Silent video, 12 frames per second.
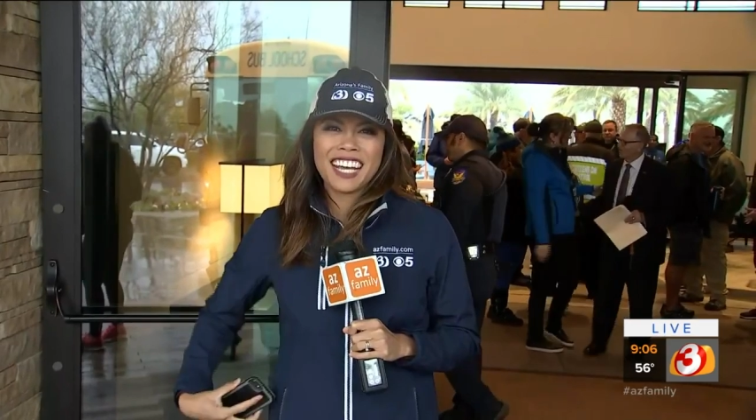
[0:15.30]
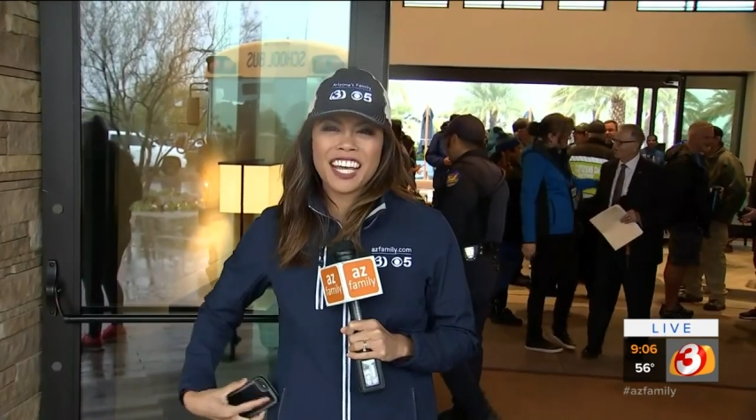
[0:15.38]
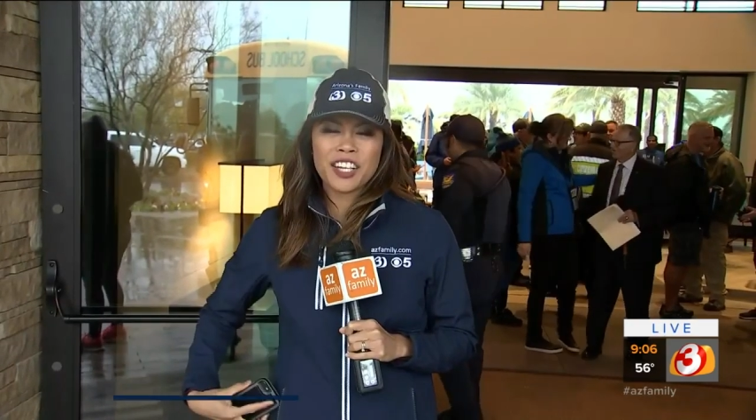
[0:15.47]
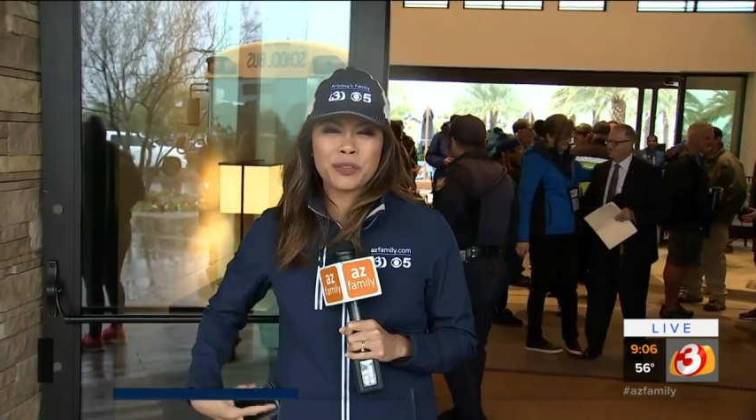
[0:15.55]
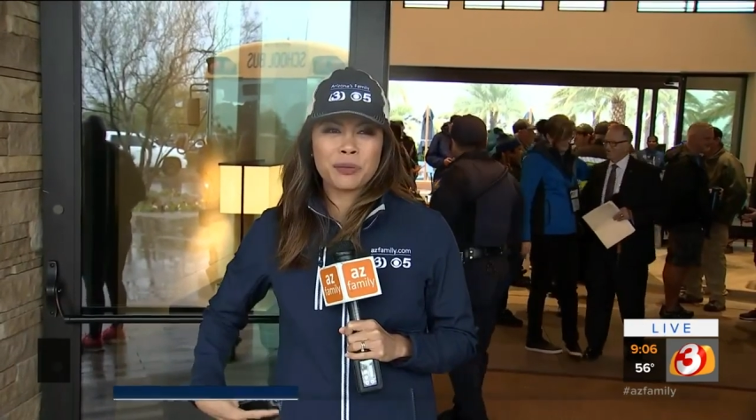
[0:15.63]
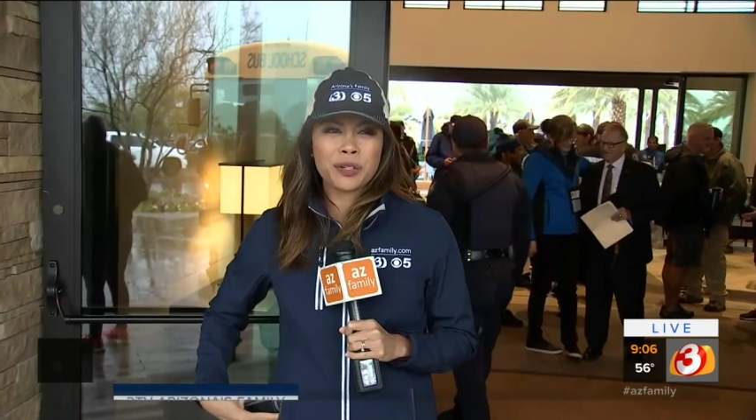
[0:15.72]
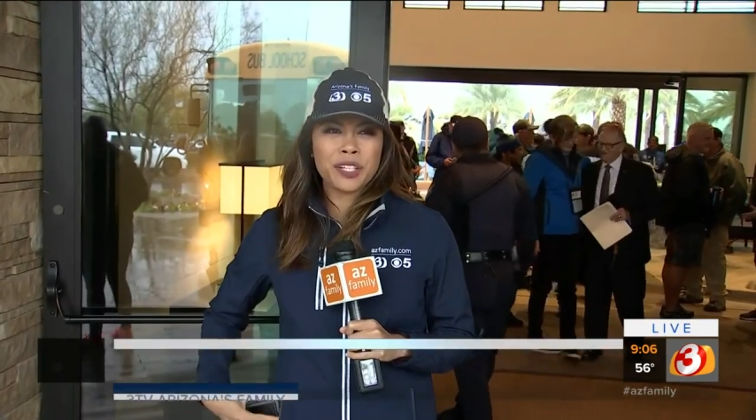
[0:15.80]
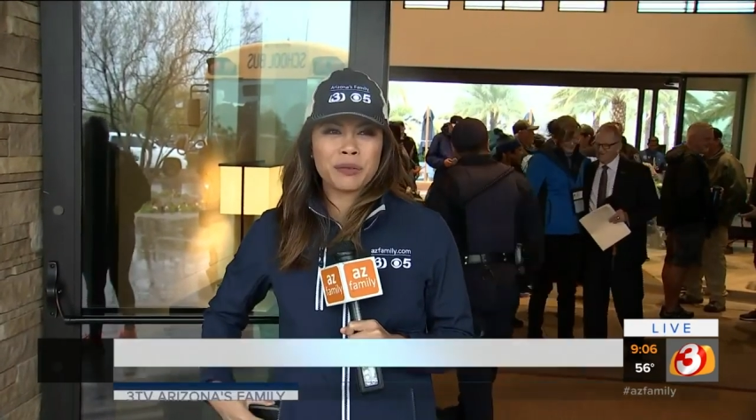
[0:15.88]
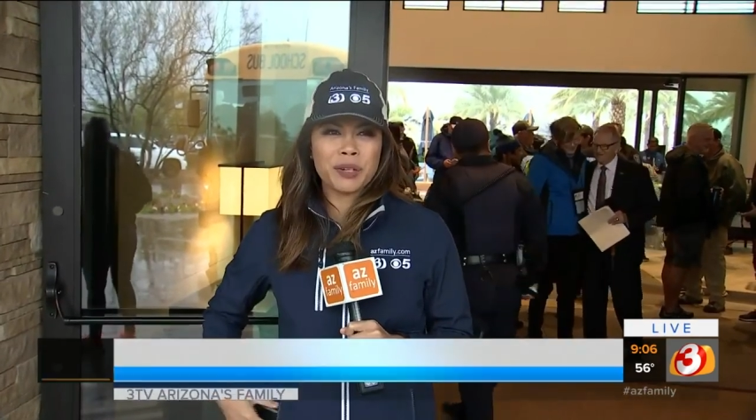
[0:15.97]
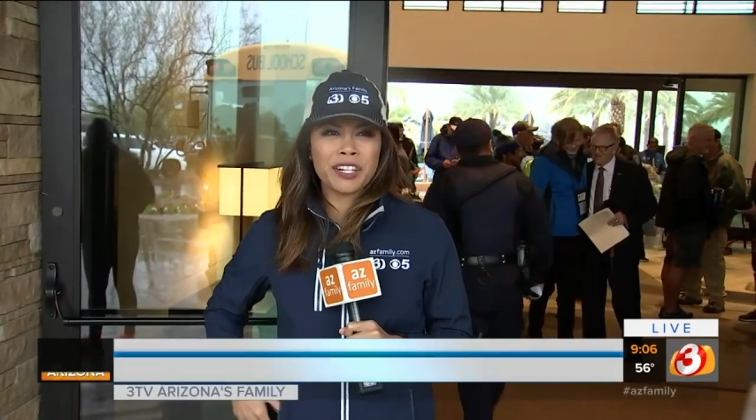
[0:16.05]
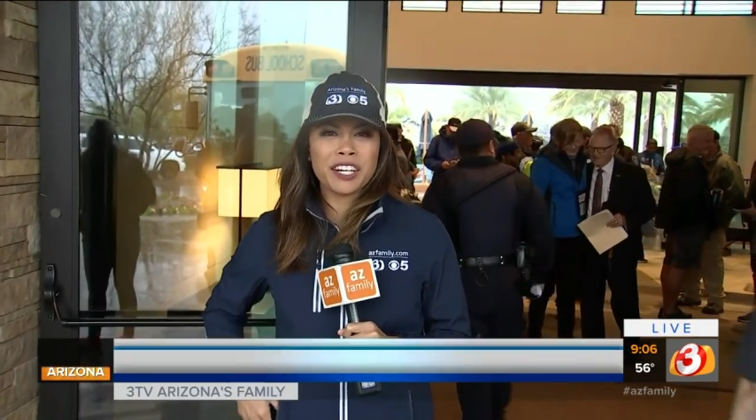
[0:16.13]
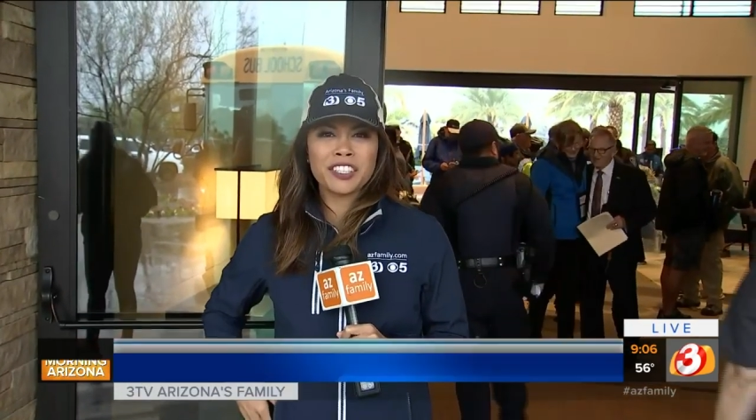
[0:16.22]
Hey, good
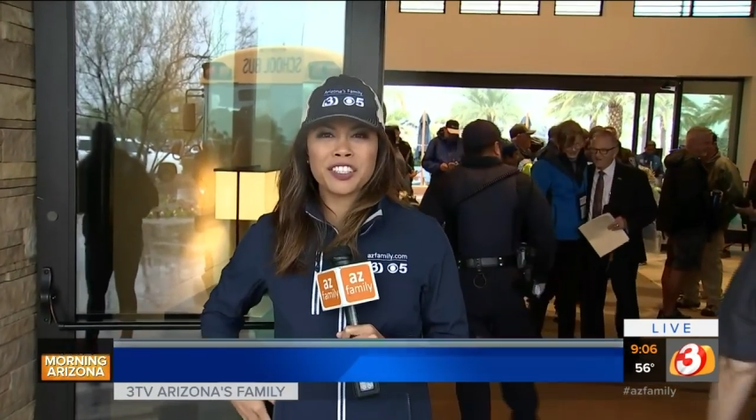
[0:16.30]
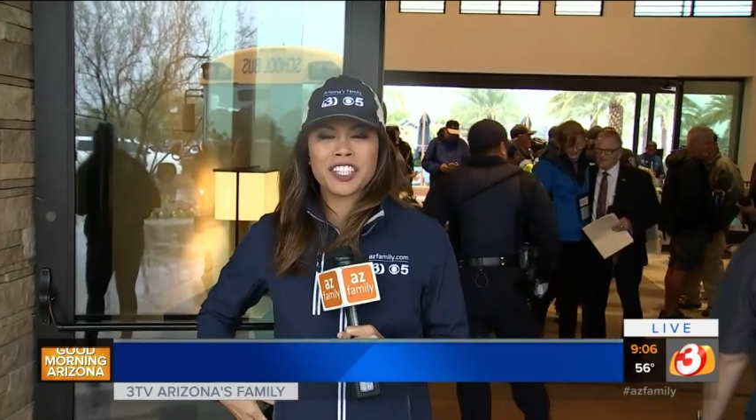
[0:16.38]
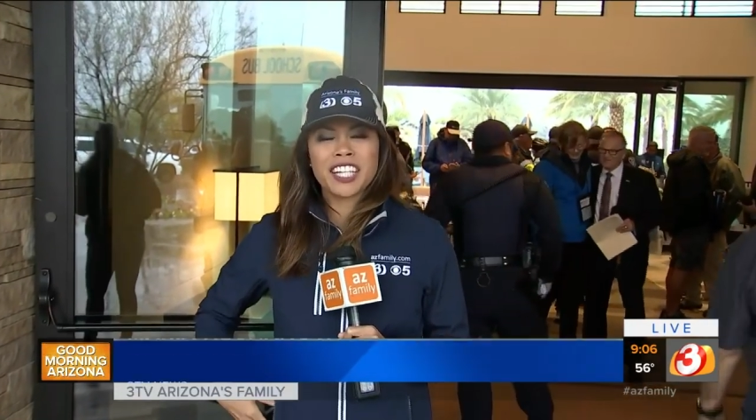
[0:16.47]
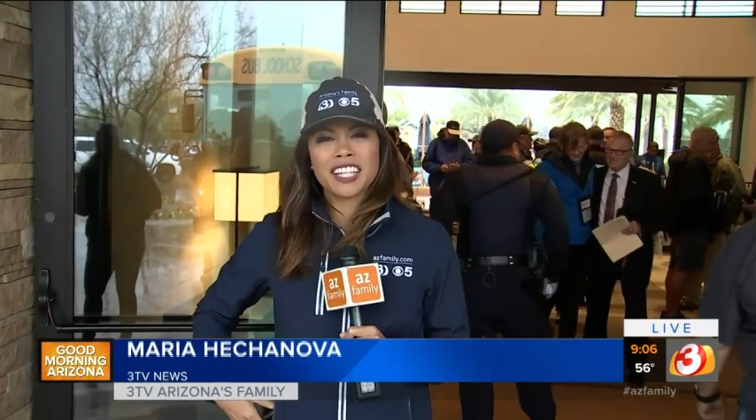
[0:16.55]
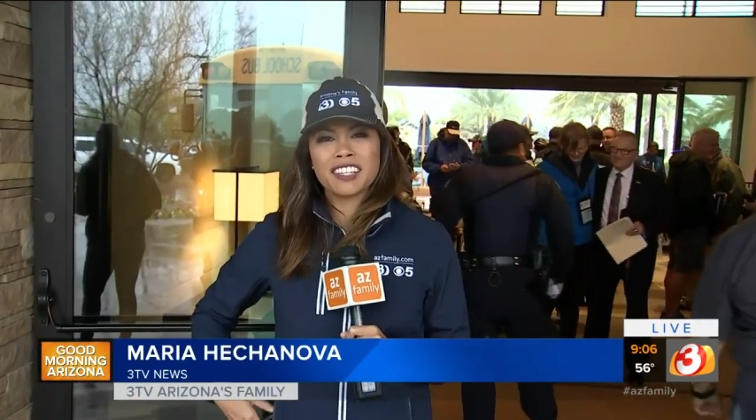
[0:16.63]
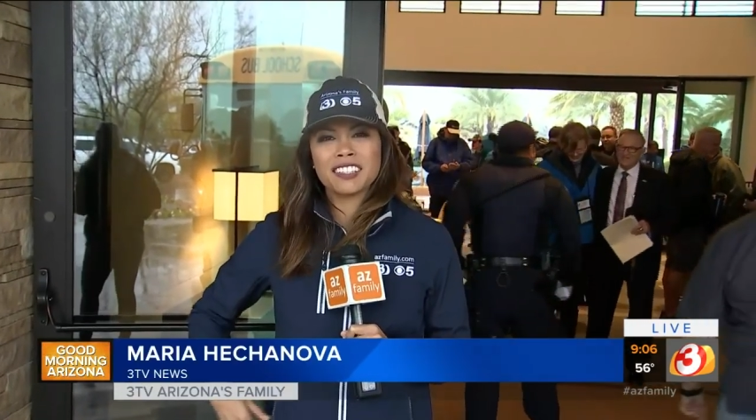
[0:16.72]
morning. We are underneath